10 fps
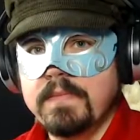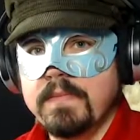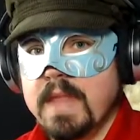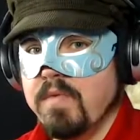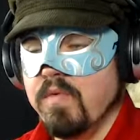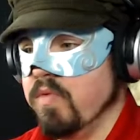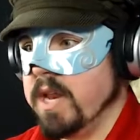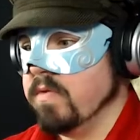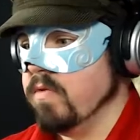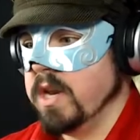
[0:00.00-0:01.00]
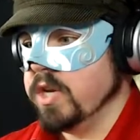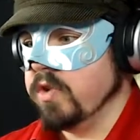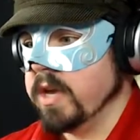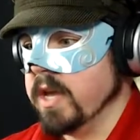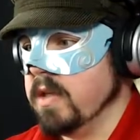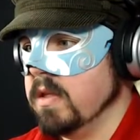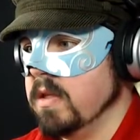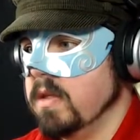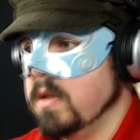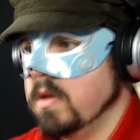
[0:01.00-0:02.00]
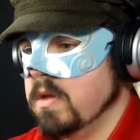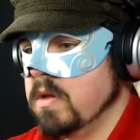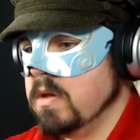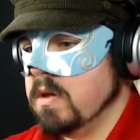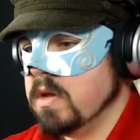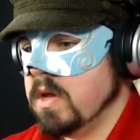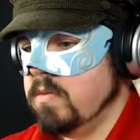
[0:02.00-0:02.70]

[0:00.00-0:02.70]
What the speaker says: They're really, really tricky. Okay,